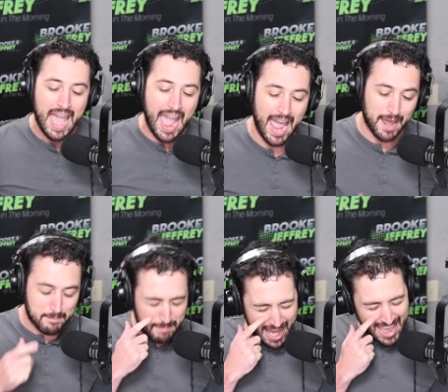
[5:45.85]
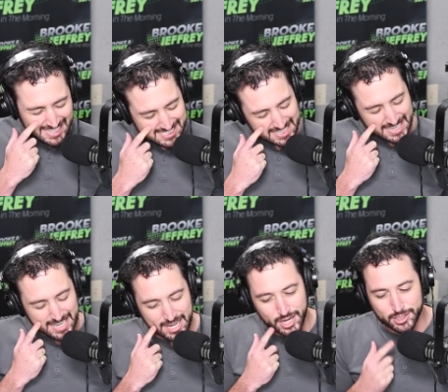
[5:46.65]
and my
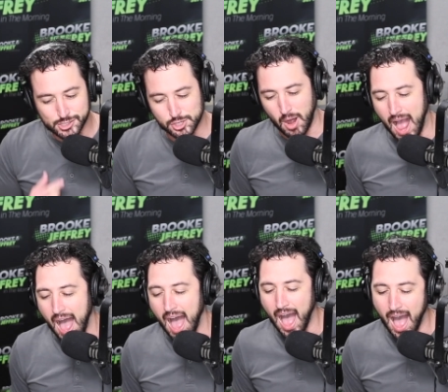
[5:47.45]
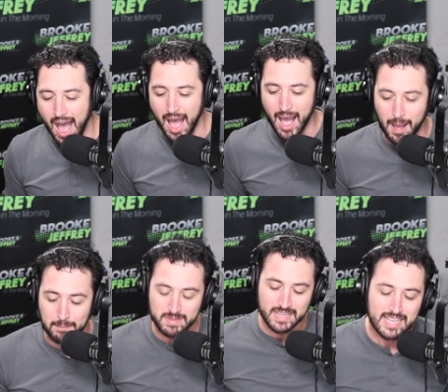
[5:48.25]
tears
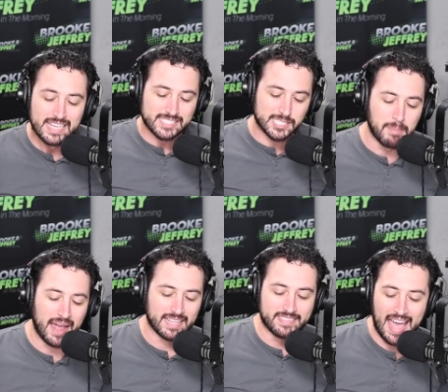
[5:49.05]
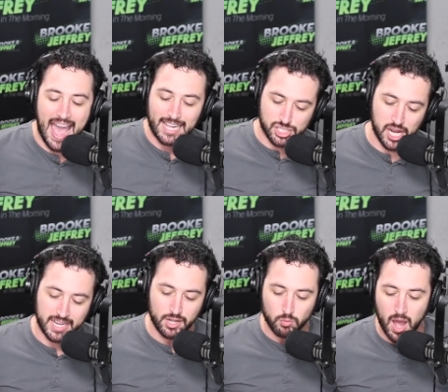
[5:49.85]
drop. Smelling that
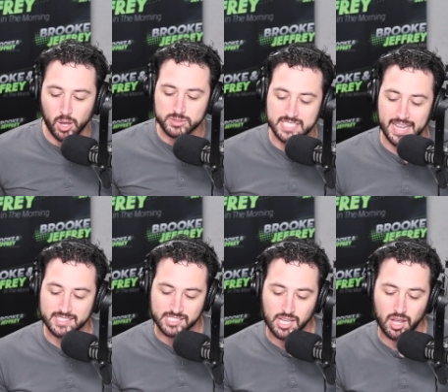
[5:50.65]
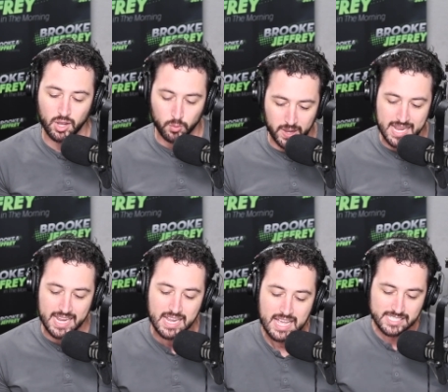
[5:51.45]
chicken
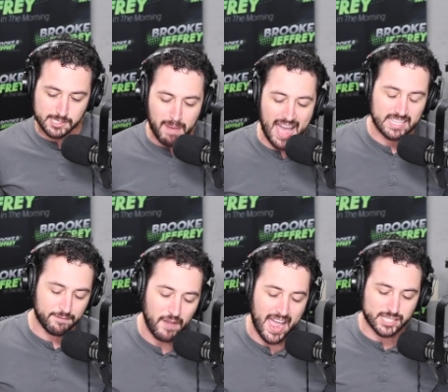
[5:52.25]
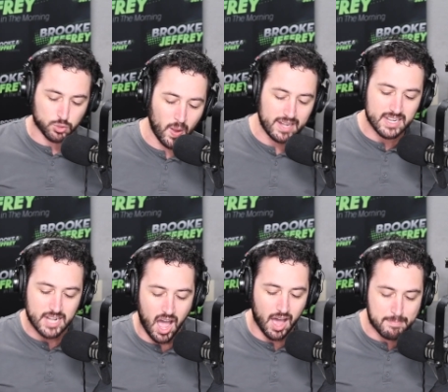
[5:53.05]
rotisserie Smiley face
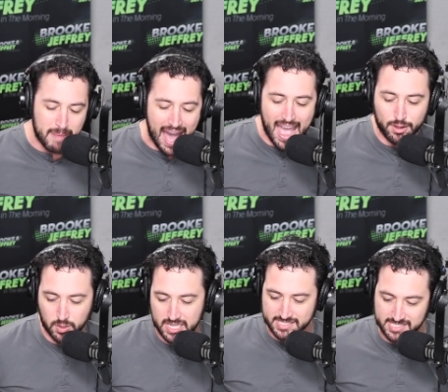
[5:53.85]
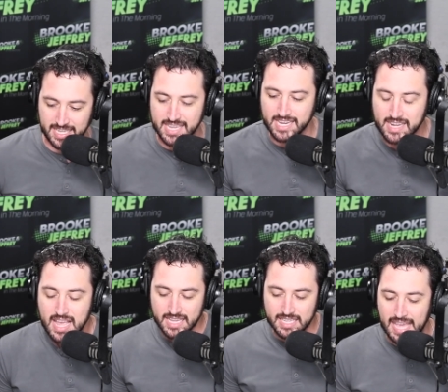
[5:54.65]
written on my receipt
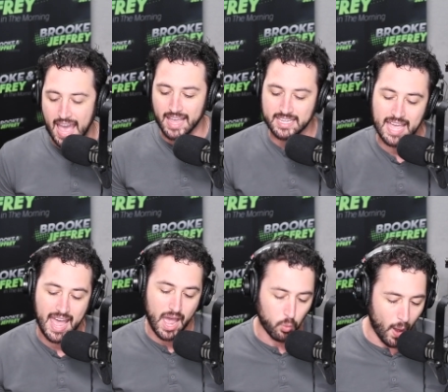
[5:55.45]
Yeah, yeah